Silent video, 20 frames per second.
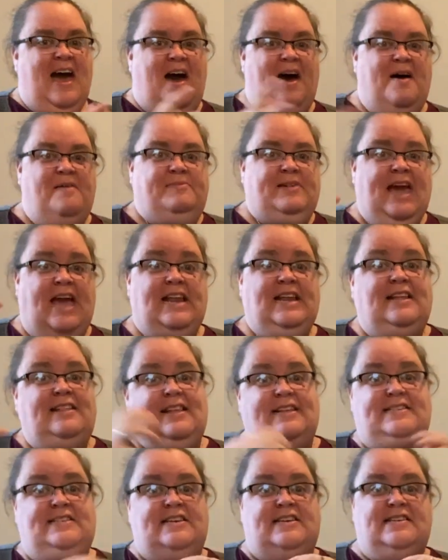Kind of
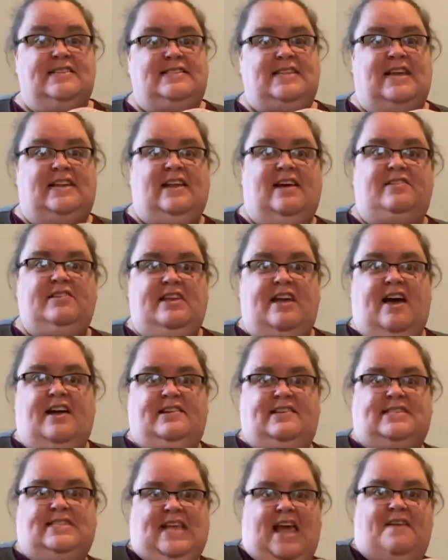lets you send out you
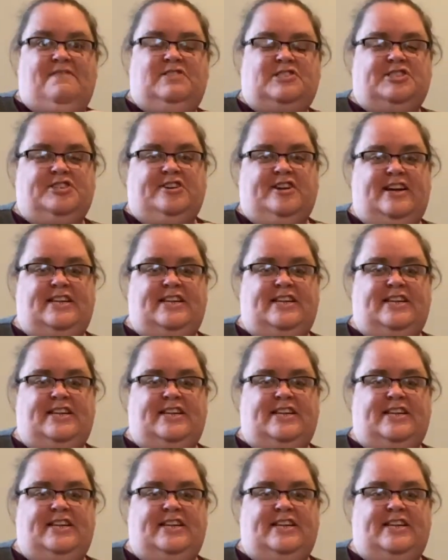on a scavenger